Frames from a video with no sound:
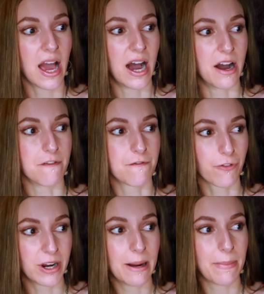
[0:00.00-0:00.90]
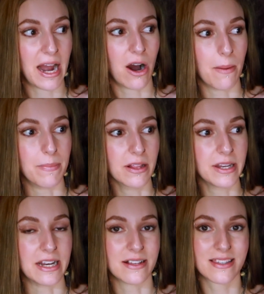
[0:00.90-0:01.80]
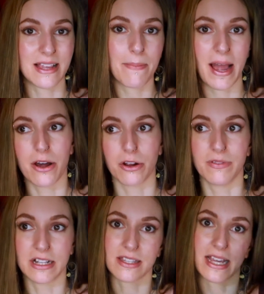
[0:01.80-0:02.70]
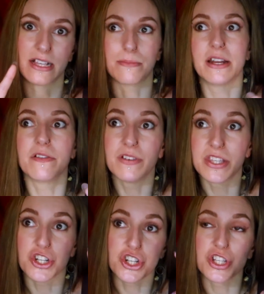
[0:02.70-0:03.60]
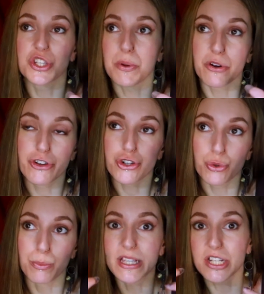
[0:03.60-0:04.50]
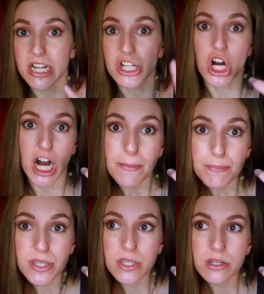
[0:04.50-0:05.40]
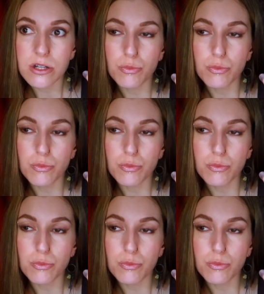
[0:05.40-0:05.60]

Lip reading: and free up our ability to step out of, let's say, as metaphysician, spiritual, mystic types,